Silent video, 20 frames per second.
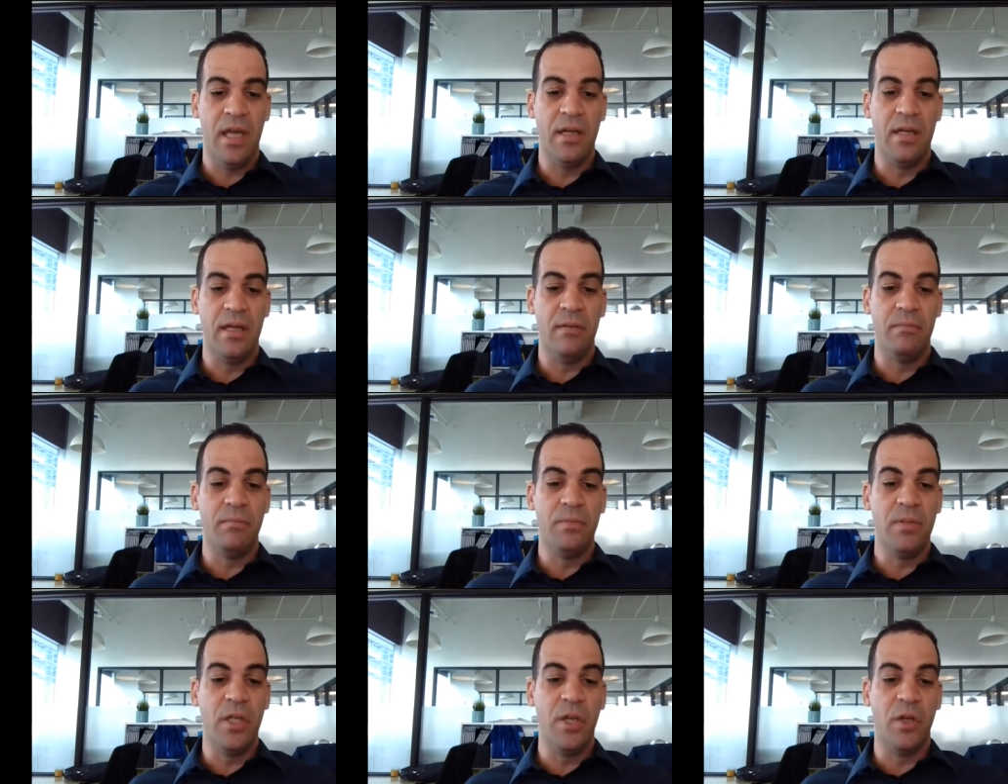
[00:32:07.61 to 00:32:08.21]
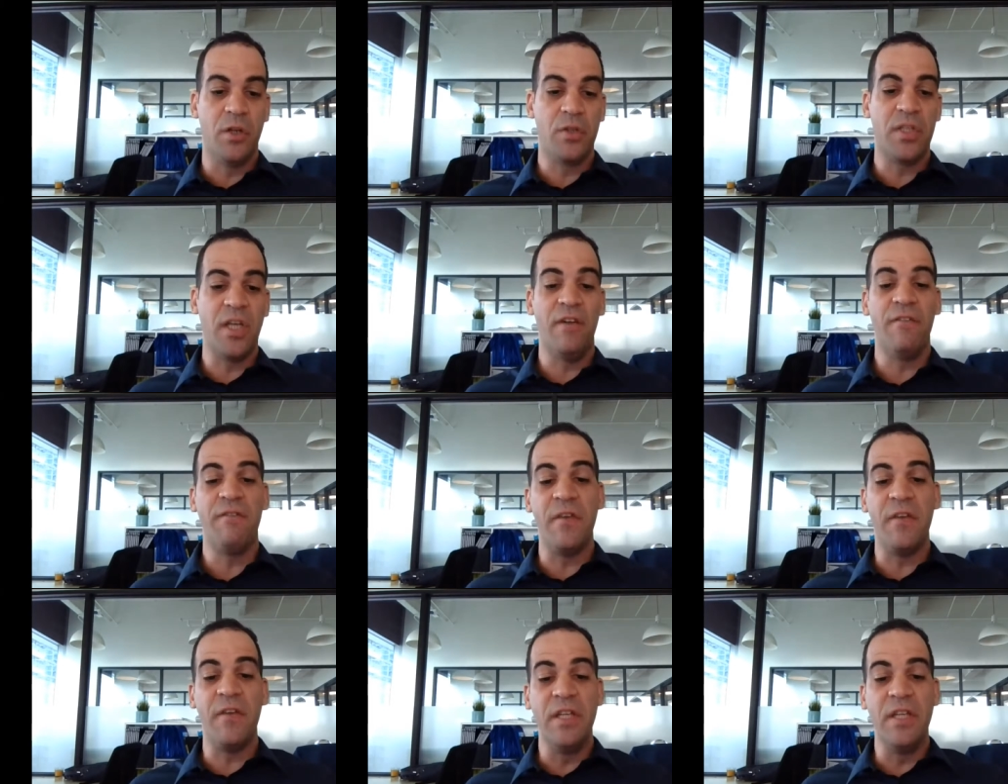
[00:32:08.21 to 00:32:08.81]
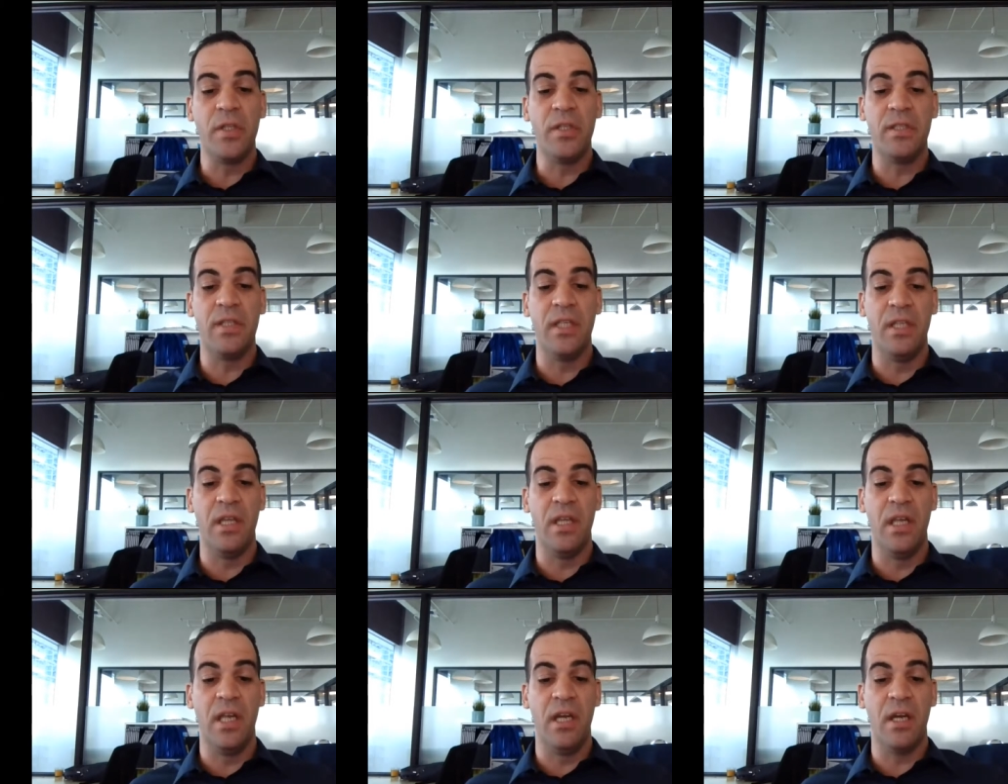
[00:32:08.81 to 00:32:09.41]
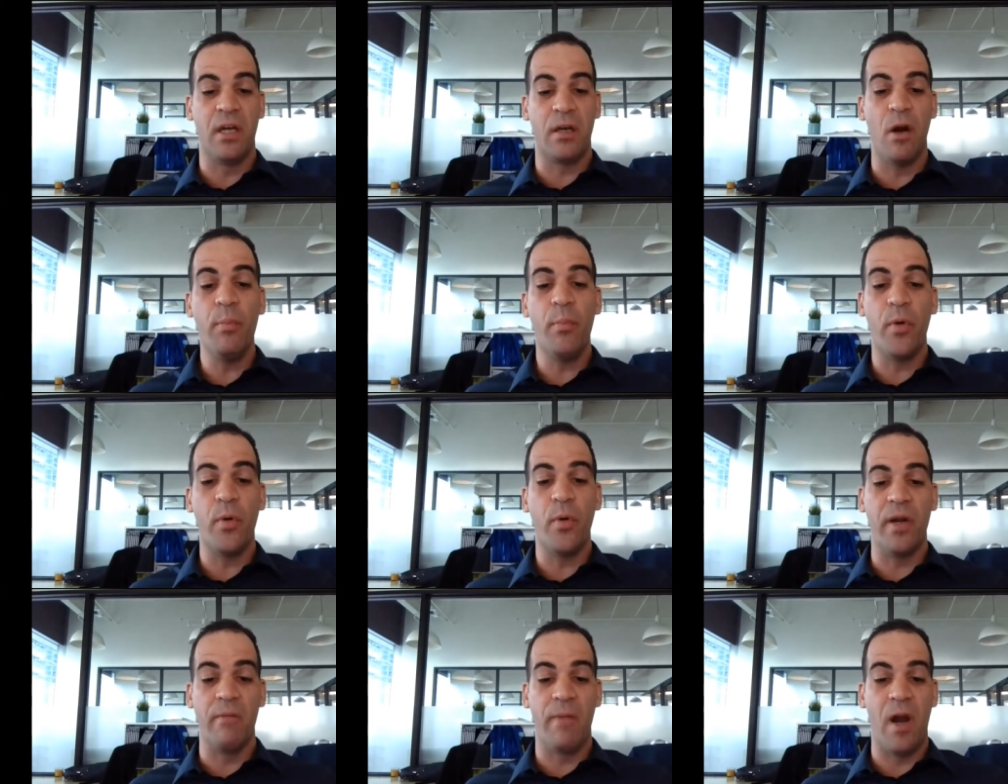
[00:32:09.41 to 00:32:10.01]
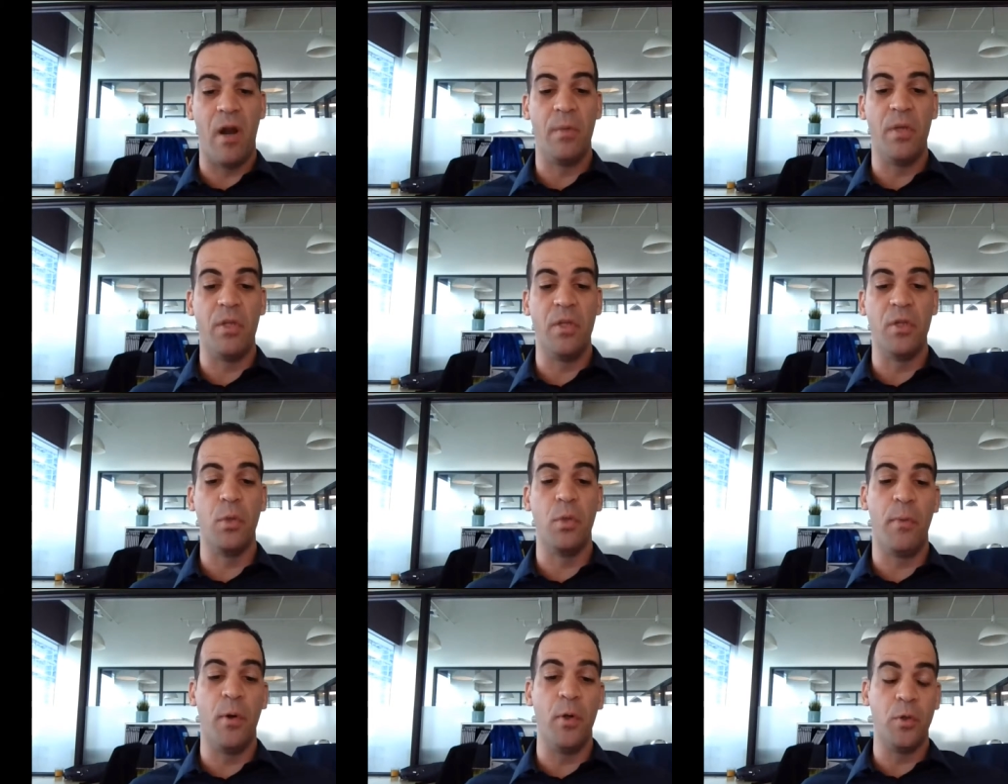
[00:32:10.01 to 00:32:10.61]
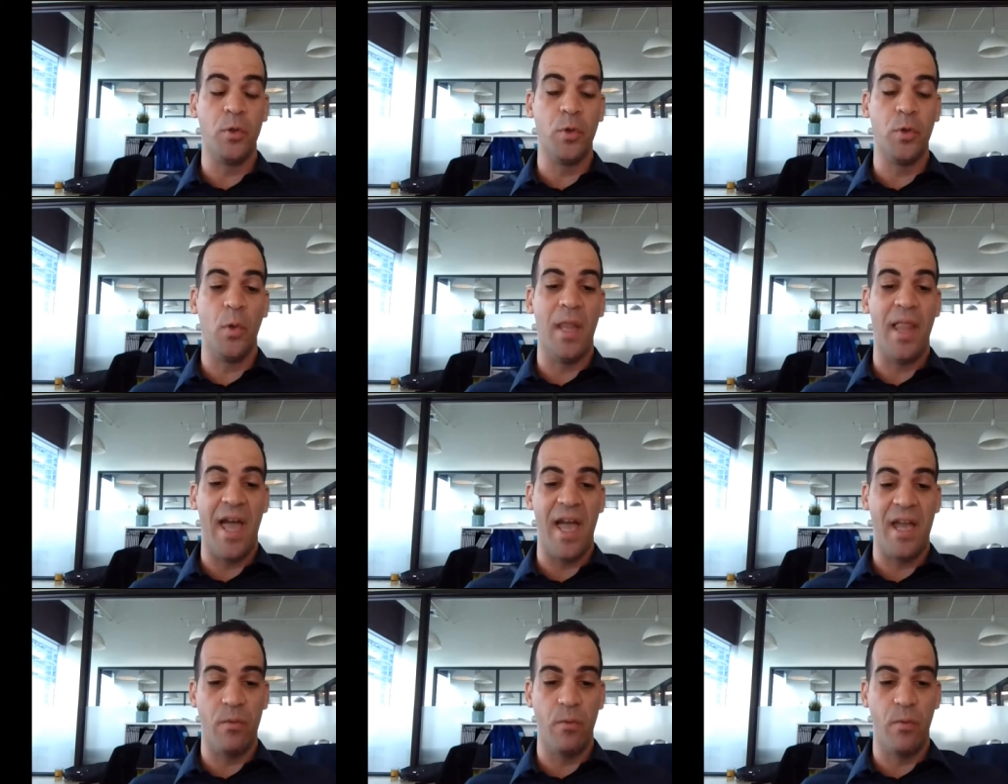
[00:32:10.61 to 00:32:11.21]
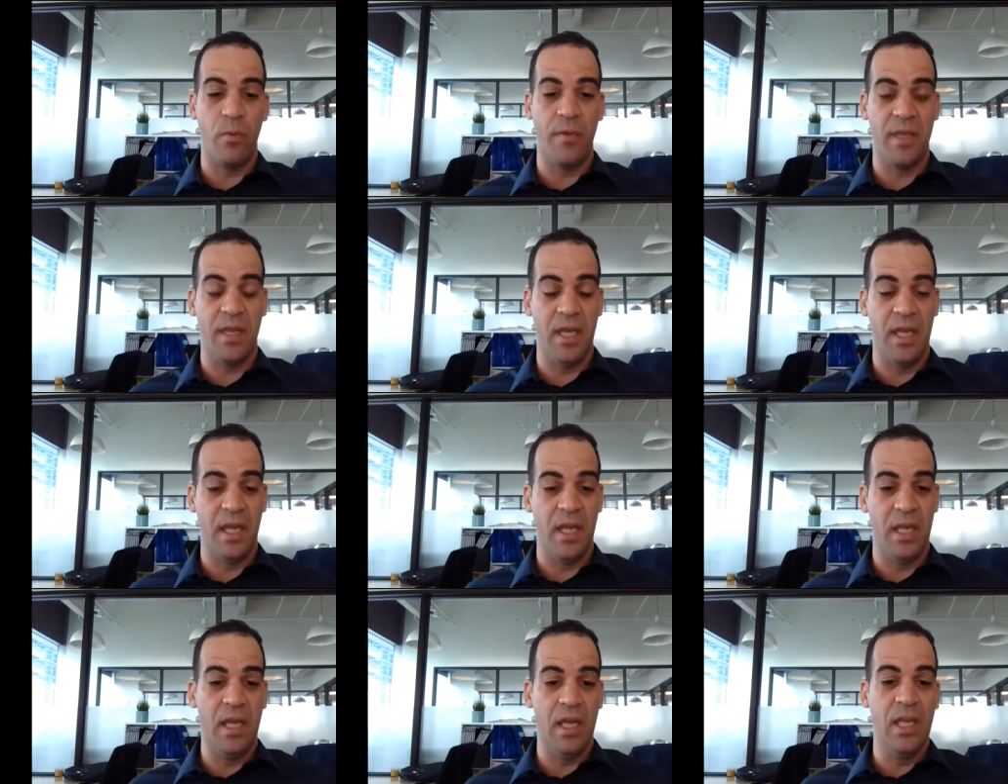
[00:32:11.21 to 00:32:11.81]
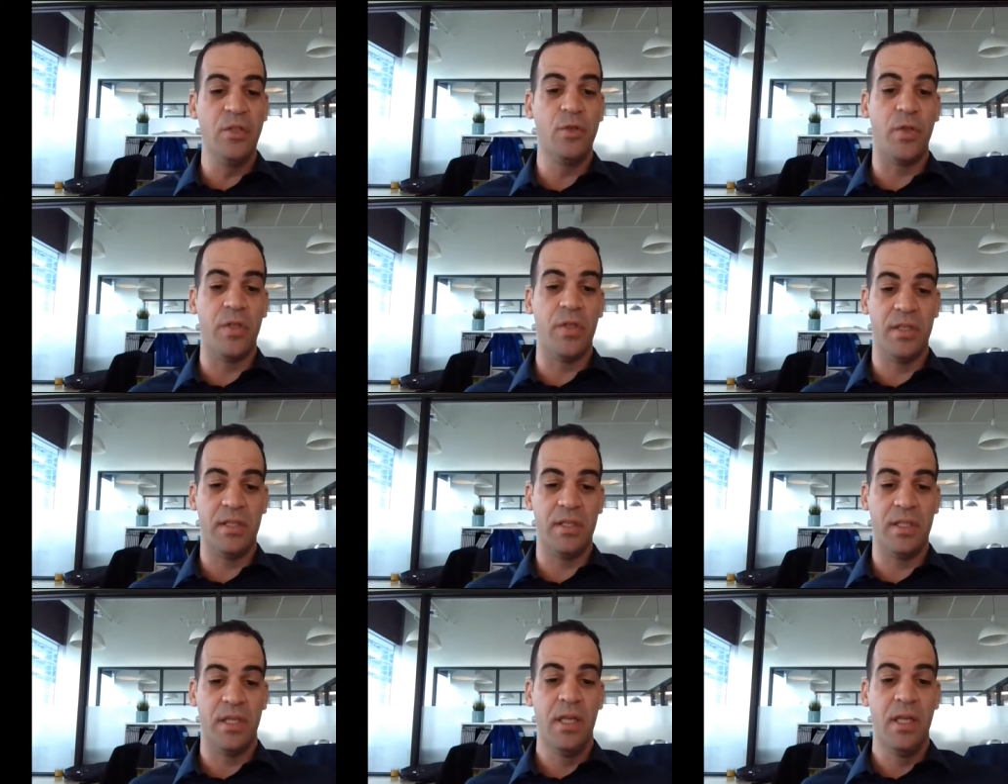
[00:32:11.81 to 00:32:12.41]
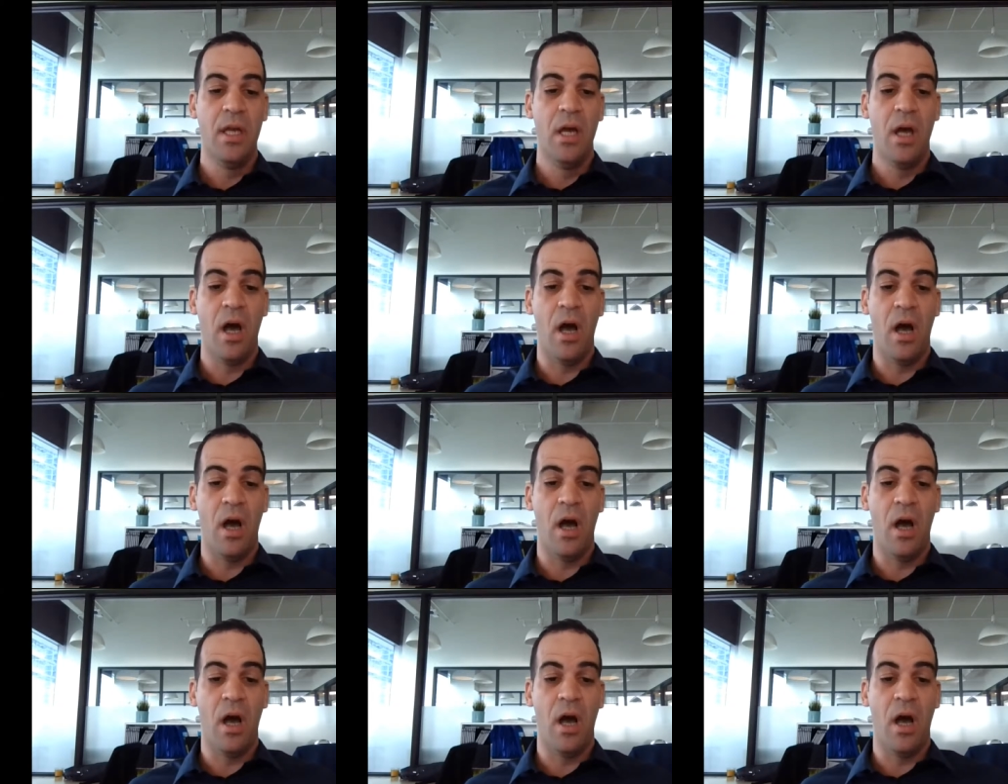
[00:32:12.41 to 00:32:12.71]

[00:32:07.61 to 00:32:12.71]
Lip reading: And self-interest in a corporate environment is supposed to align with the interest